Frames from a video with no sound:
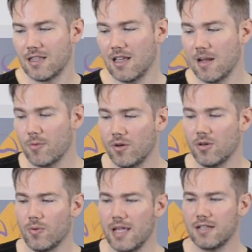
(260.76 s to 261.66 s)
And I'm going
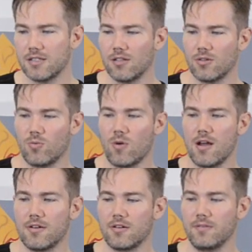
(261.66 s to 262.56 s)
to wait until the
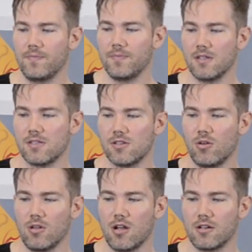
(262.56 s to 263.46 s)
water is
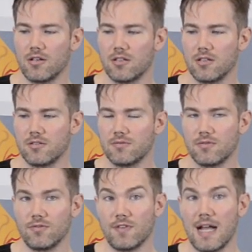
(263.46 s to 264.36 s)
no longer
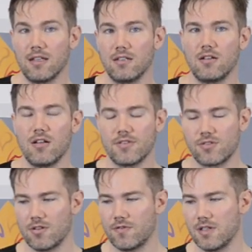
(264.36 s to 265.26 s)
violent on the
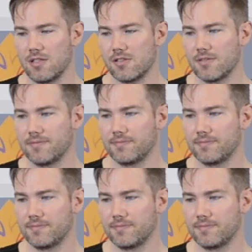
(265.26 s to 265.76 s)
surface.